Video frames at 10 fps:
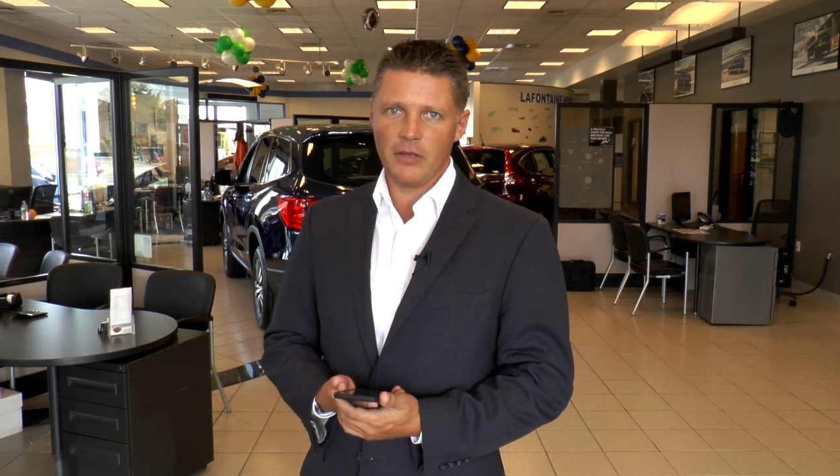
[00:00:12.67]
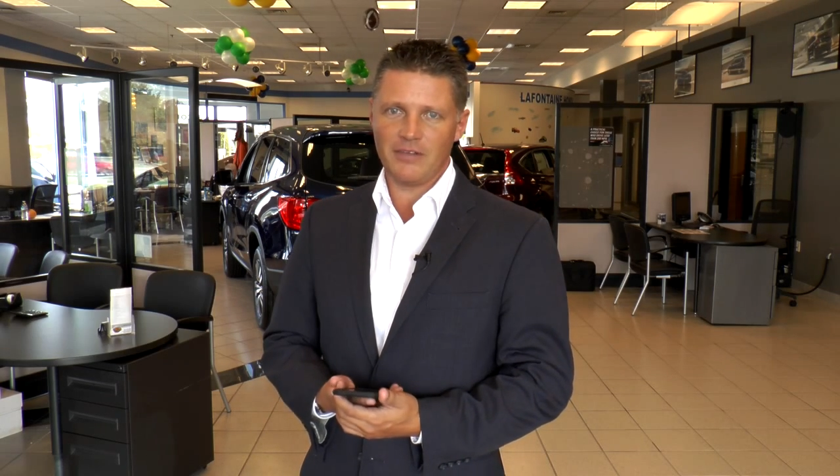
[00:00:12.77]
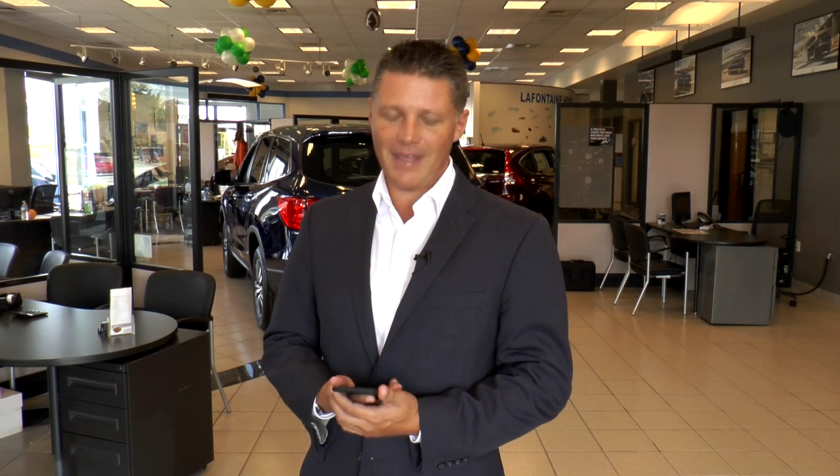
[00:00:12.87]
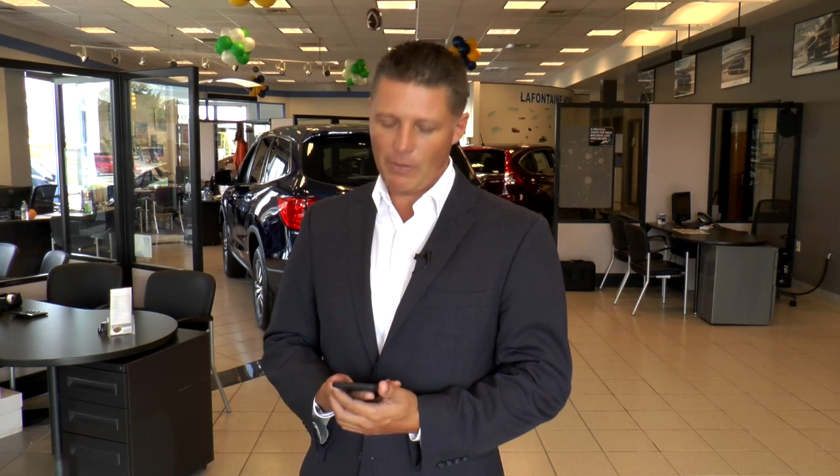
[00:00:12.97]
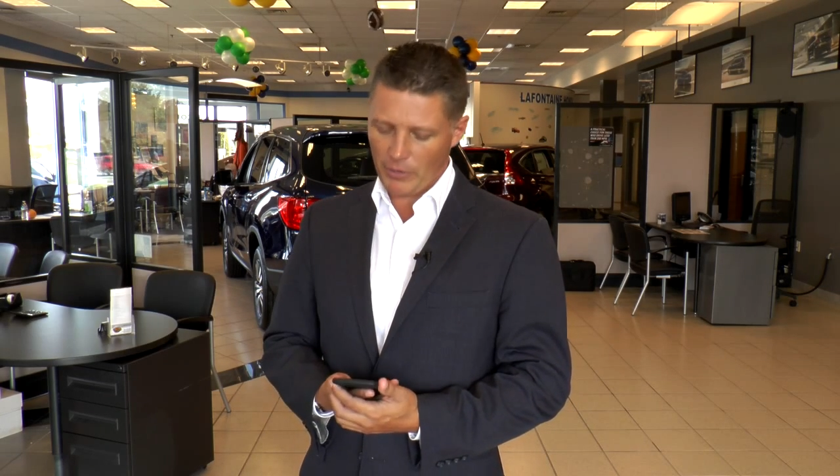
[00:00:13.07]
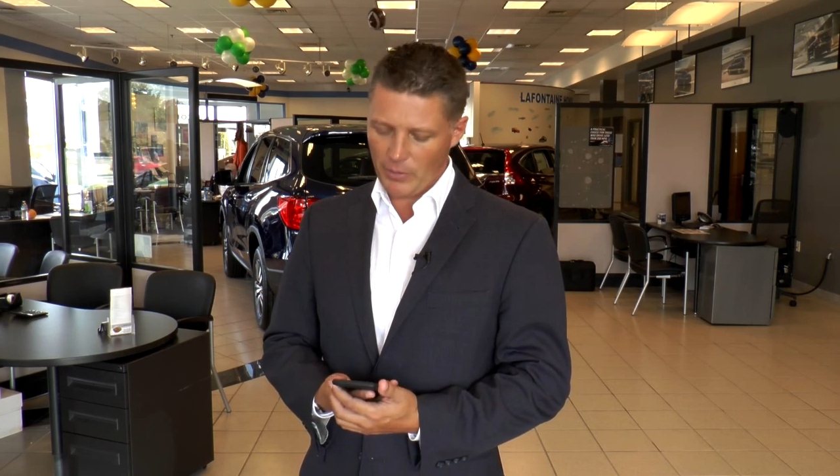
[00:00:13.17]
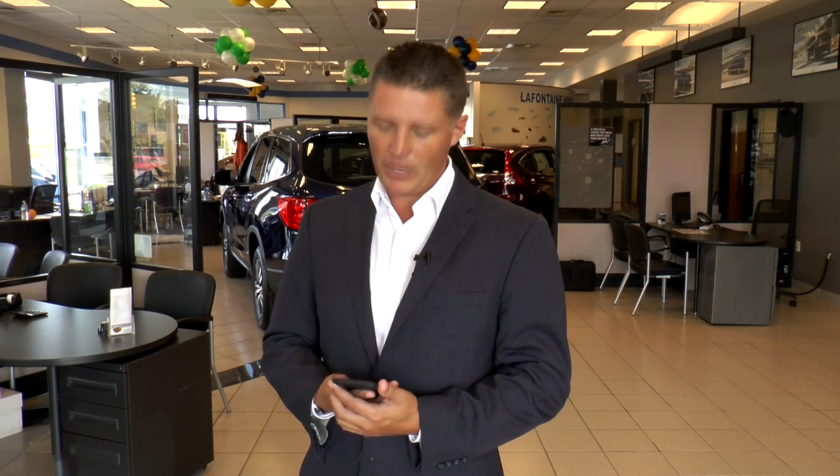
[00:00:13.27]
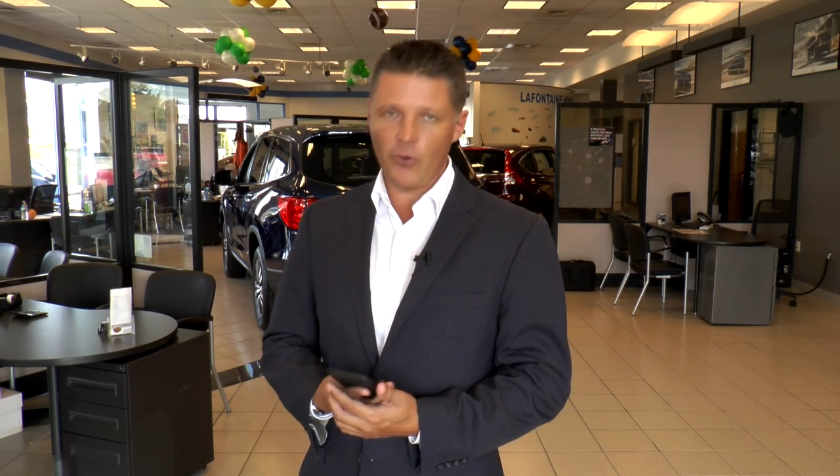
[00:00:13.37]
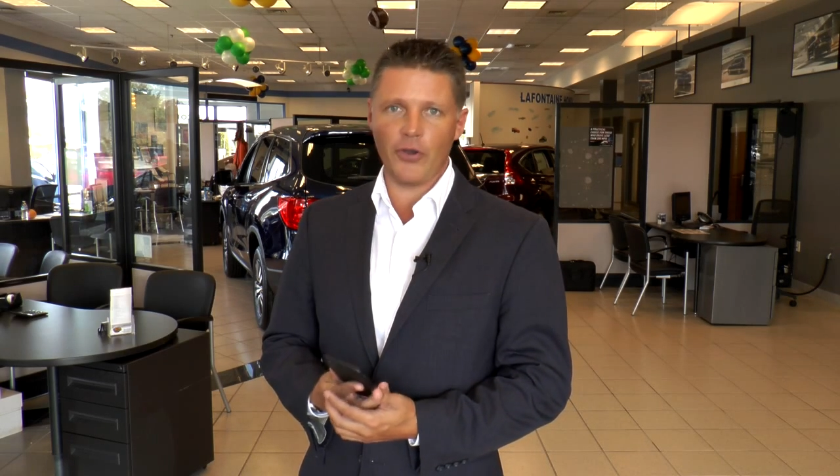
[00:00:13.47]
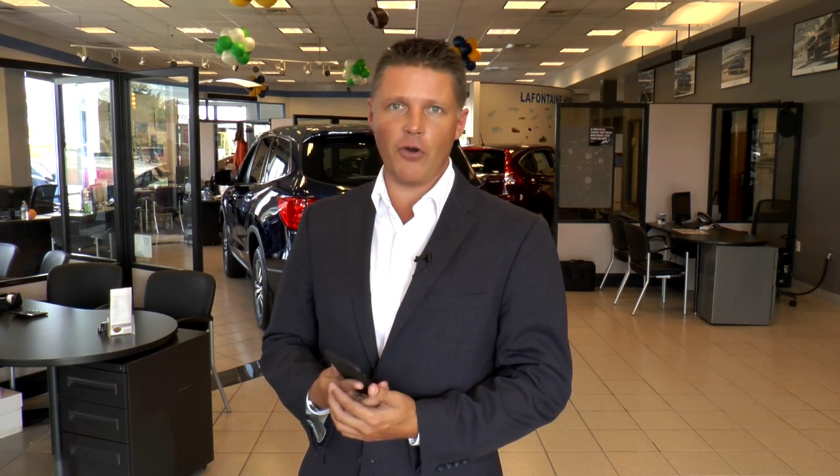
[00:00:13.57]
Today we're going to be
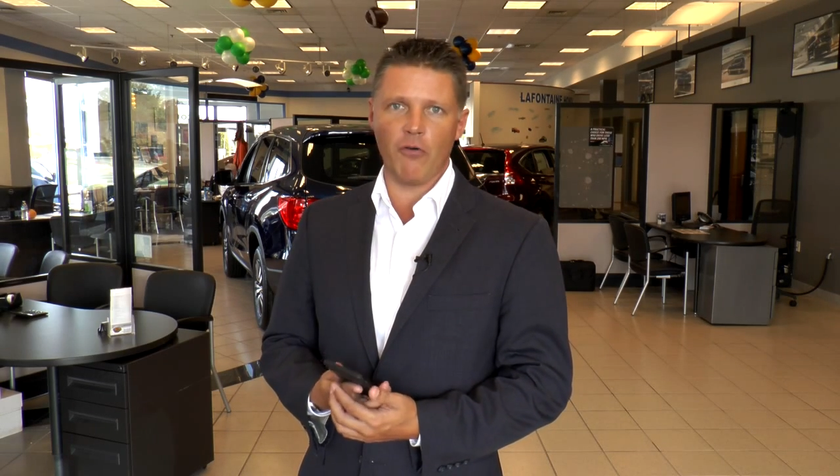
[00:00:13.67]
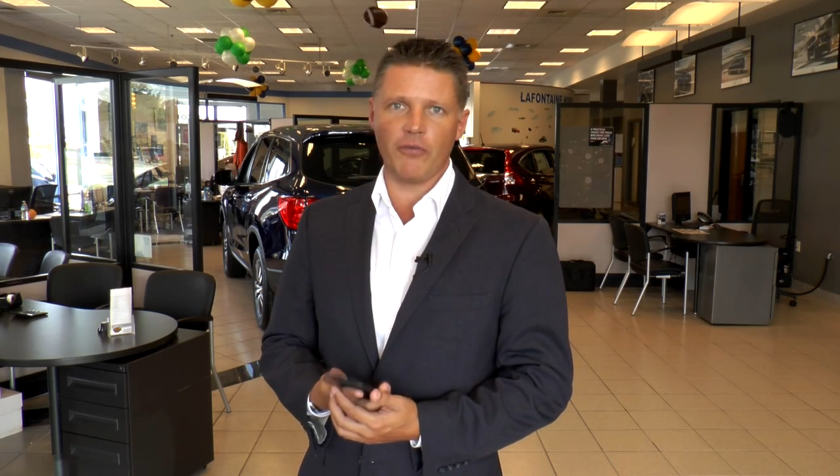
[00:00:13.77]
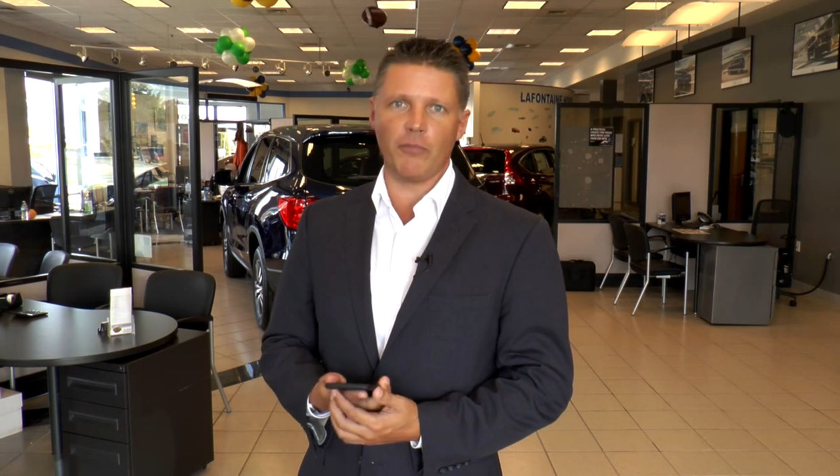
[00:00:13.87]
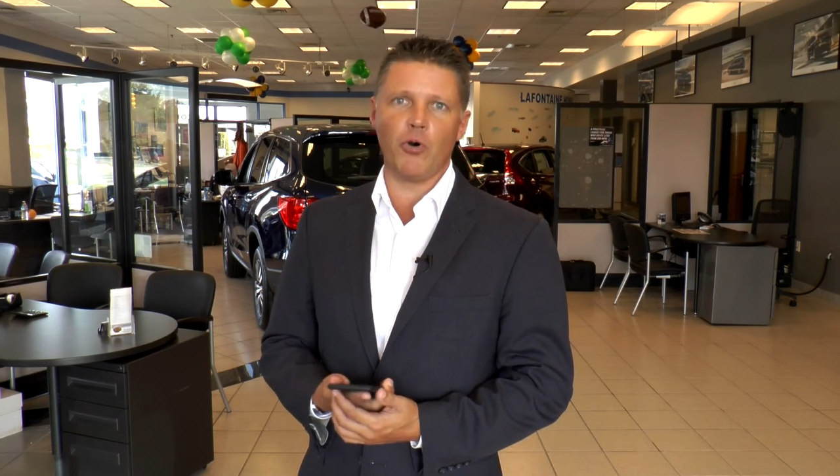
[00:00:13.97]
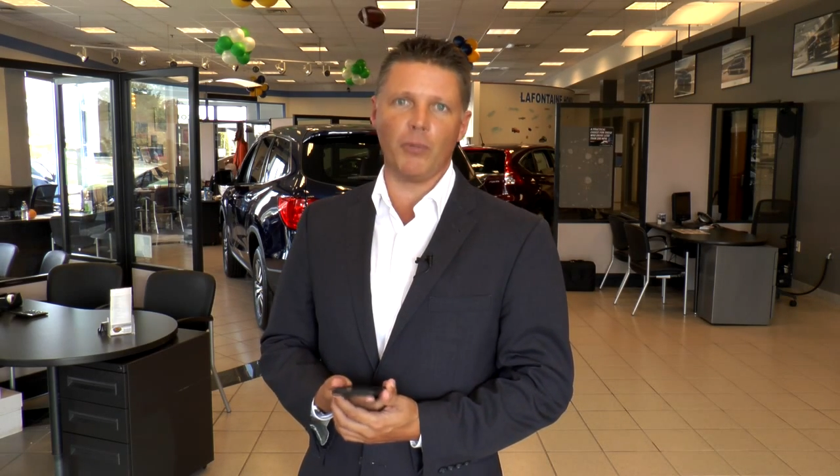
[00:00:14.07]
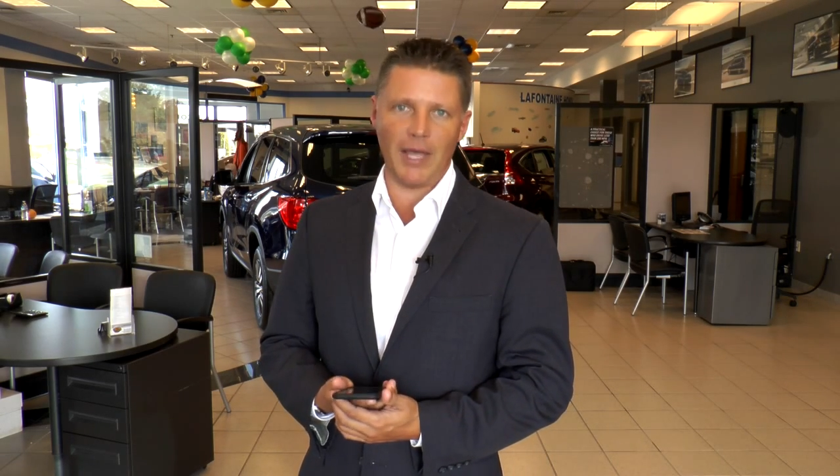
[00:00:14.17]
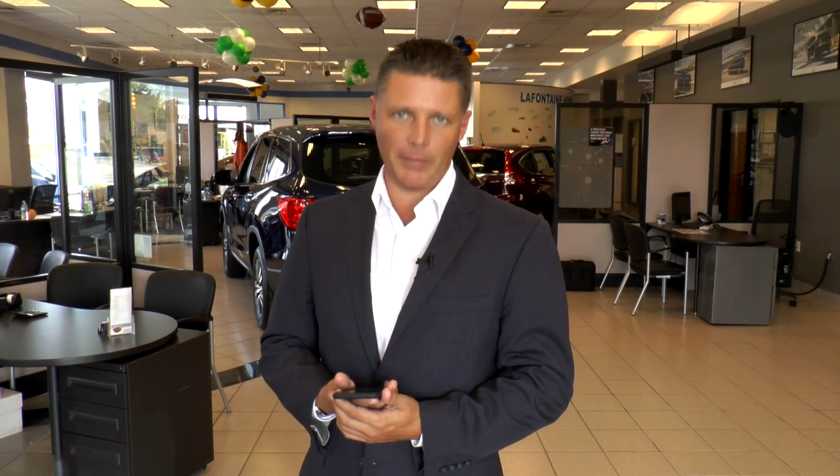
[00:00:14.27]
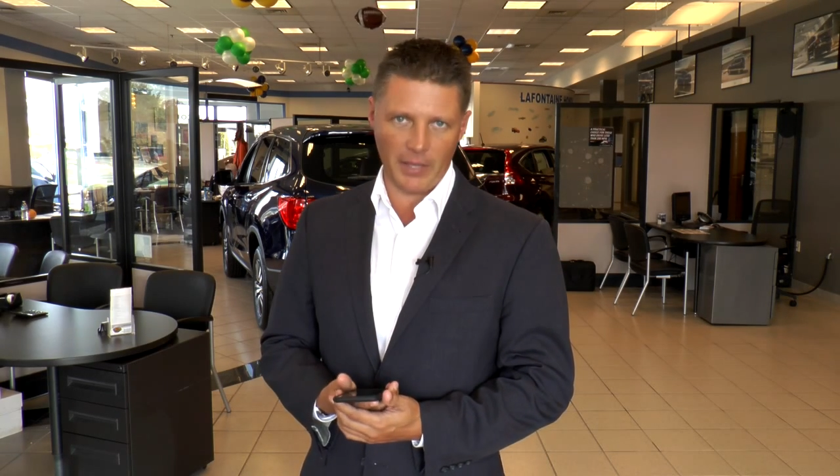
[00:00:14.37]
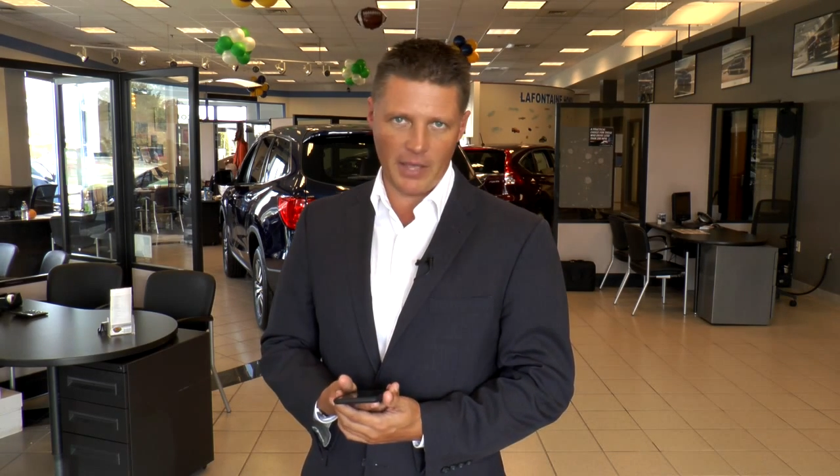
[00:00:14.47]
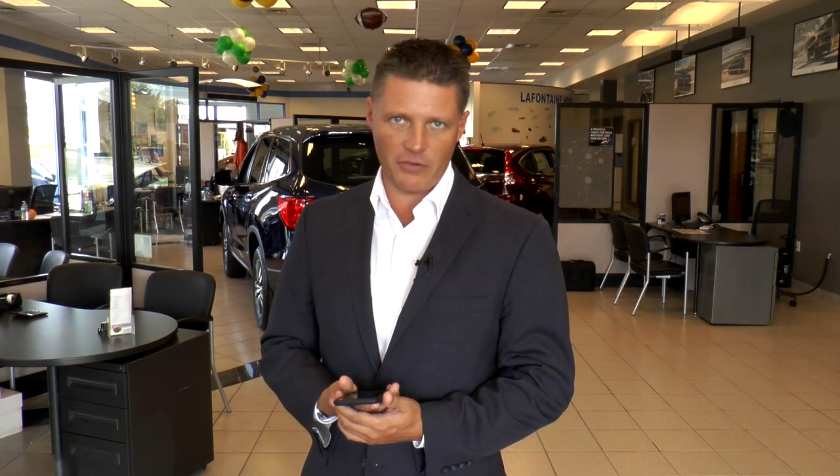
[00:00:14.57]
going over the mobile
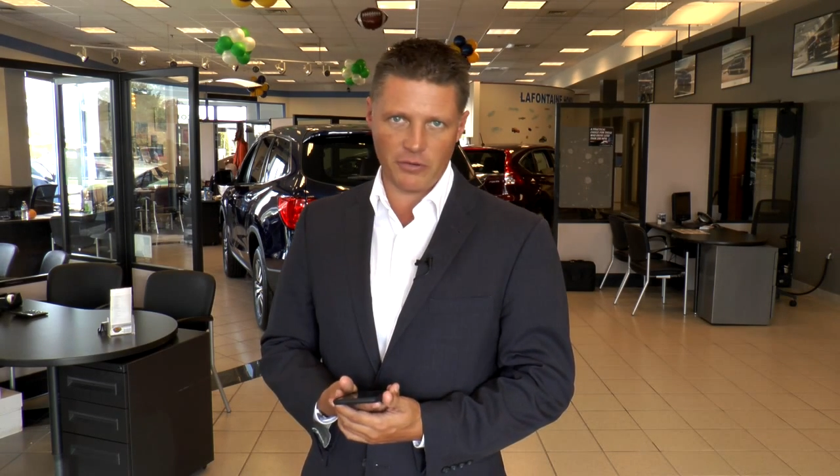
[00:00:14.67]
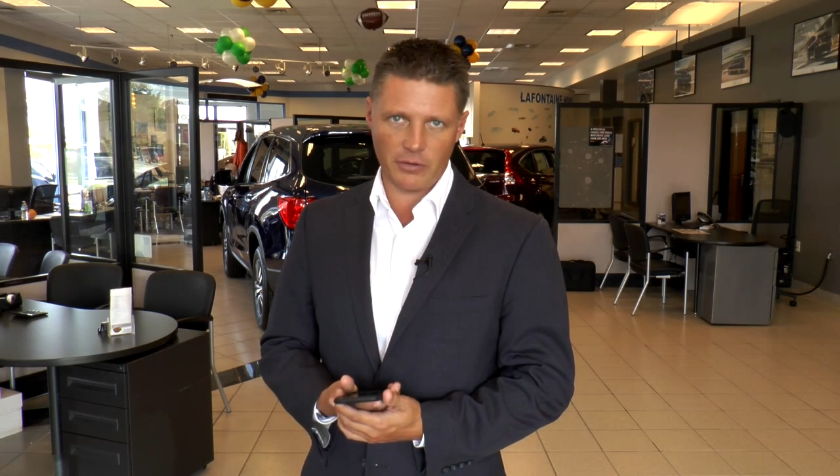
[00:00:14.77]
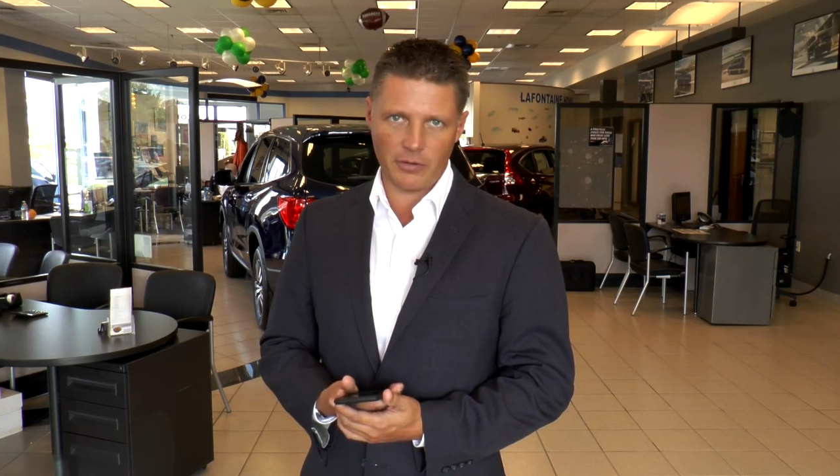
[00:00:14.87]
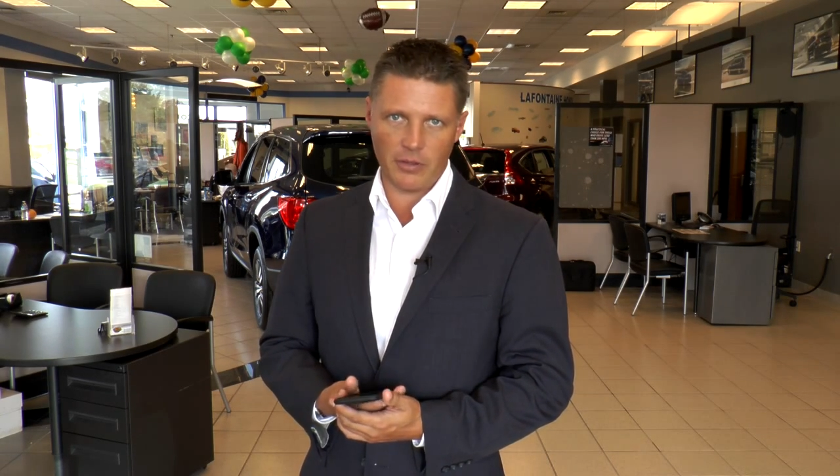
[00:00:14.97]
application.